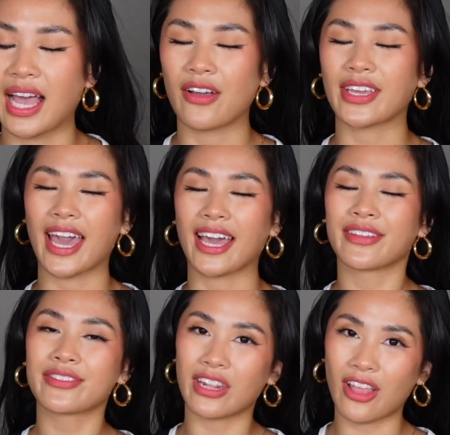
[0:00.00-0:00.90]

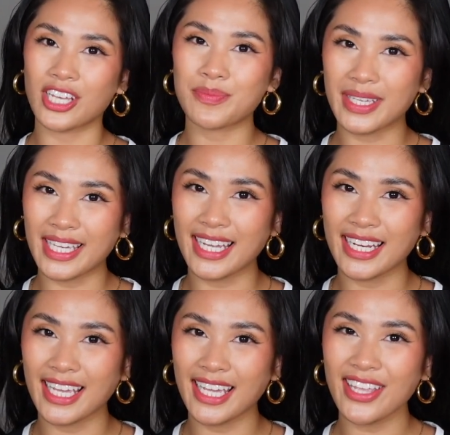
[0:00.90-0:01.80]
Okay, the last
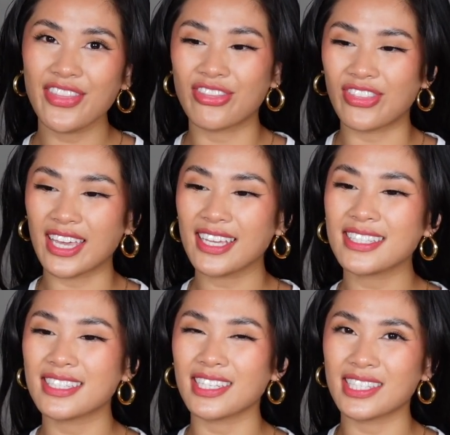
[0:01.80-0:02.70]
bikini,
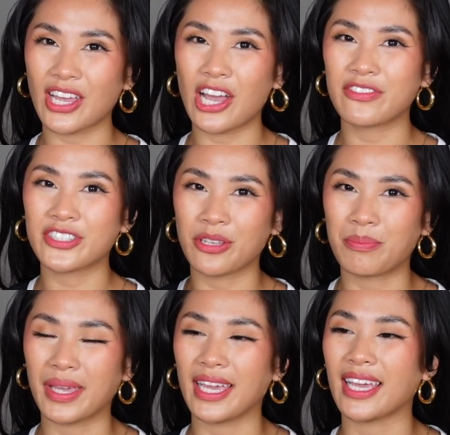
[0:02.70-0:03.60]
this deserves to
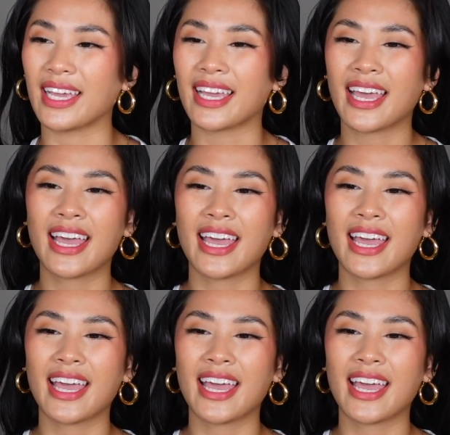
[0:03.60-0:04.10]
be